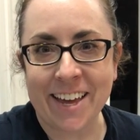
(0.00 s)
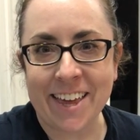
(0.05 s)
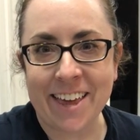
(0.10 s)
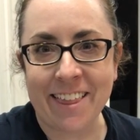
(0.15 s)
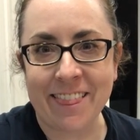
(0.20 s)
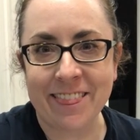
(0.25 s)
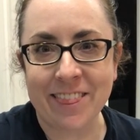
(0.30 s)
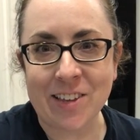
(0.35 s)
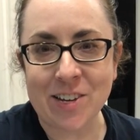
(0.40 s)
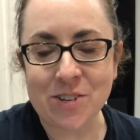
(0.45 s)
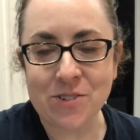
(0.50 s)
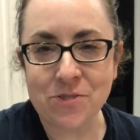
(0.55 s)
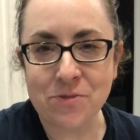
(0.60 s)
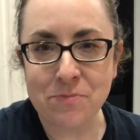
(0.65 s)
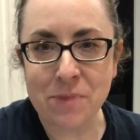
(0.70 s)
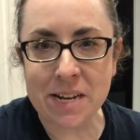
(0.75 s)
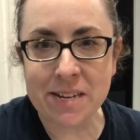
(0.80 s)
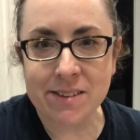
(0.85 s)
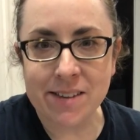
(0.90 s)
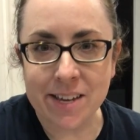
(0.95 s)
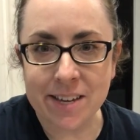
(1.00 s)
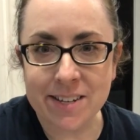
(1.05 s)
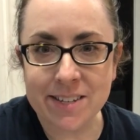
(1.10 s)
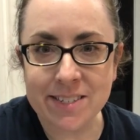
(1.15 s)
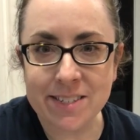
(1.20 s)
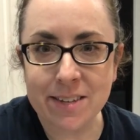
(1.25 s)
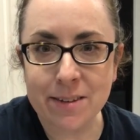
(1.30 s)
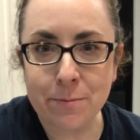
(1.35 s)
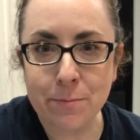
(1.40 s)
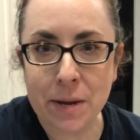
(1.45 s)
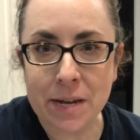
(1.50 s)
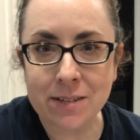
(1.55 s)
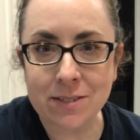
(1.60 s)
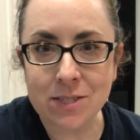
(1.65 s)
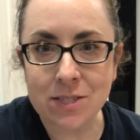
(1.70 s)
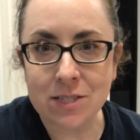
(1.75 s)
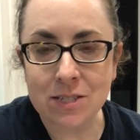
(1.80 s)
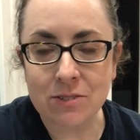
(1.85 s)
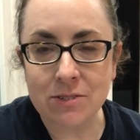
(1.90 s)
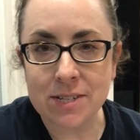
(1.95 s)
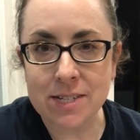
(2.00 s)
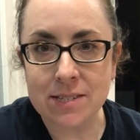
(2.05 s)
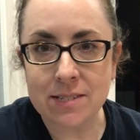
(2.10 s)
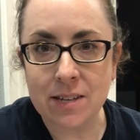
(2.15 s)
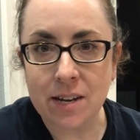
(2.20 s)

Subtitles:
Hello, my Tennyson band students.